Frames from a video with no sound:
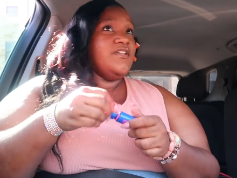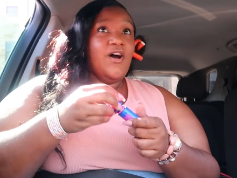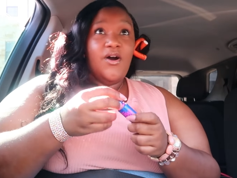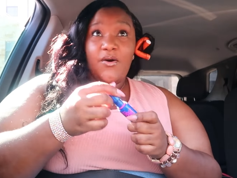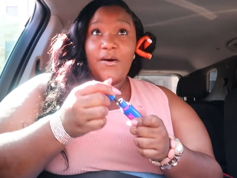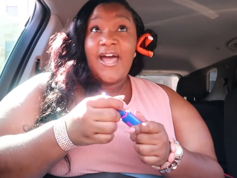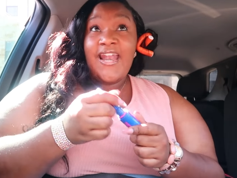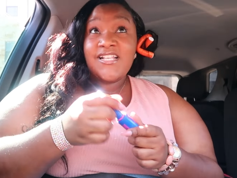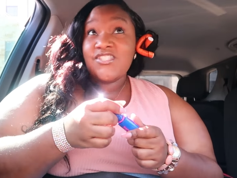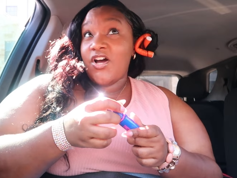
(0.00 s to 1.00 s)
No,
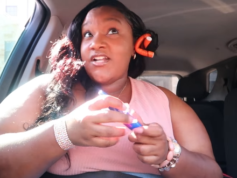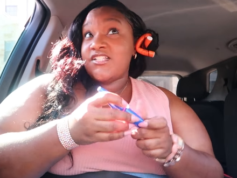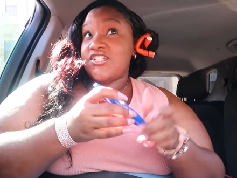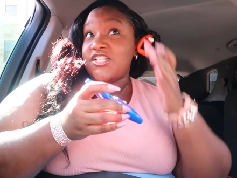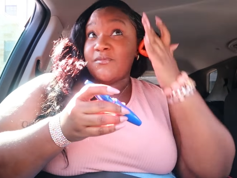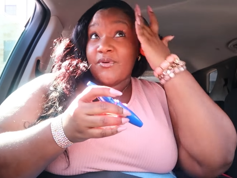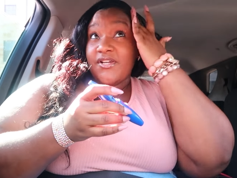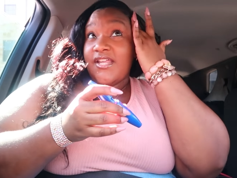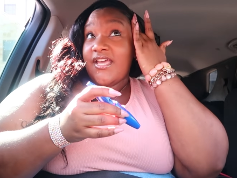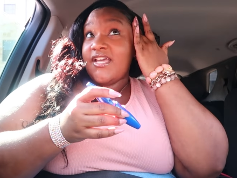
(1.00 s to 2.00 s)
and I started to just
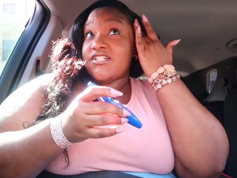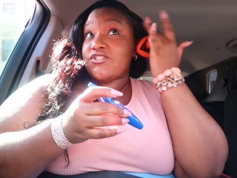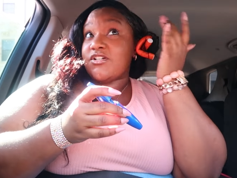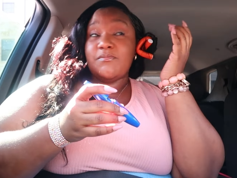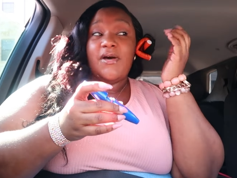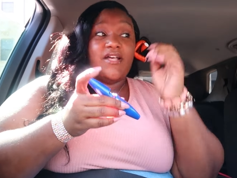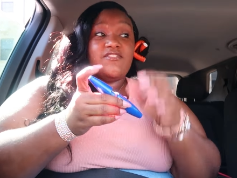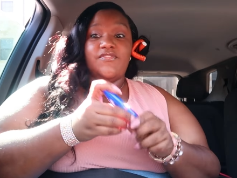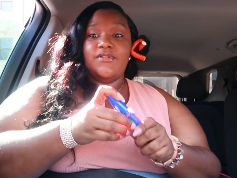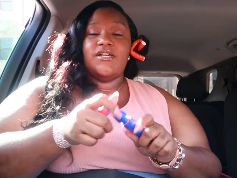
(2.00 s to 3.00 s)
bring that edge because
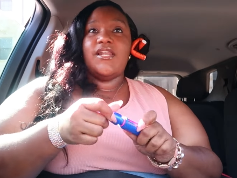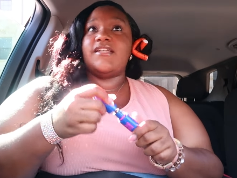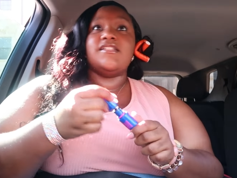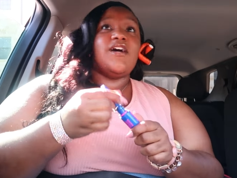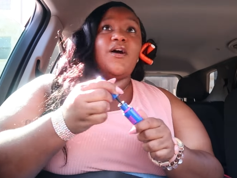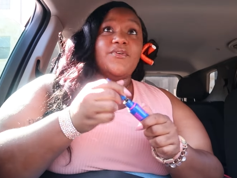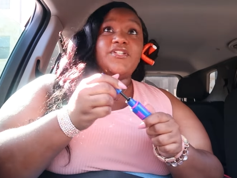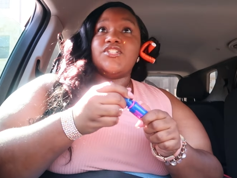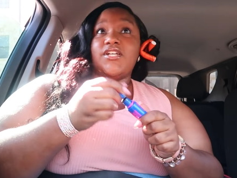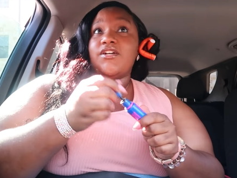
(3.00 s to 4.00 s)
mine looked like it's
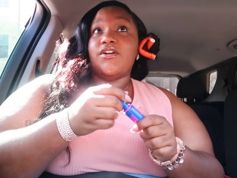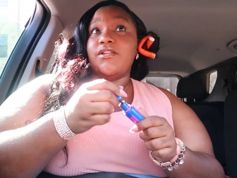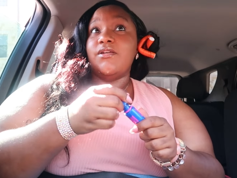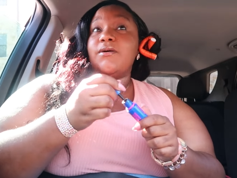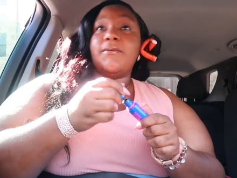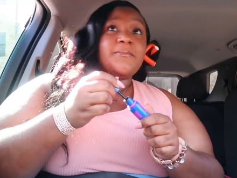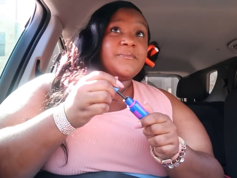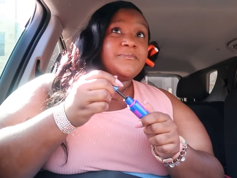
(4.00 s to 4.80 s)
already trying to curl up.